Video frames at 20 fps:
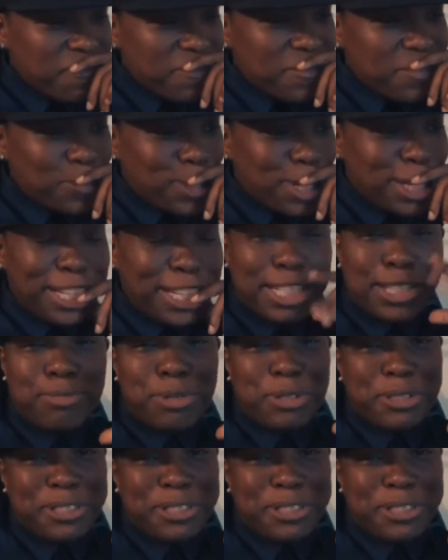Well, at least most of the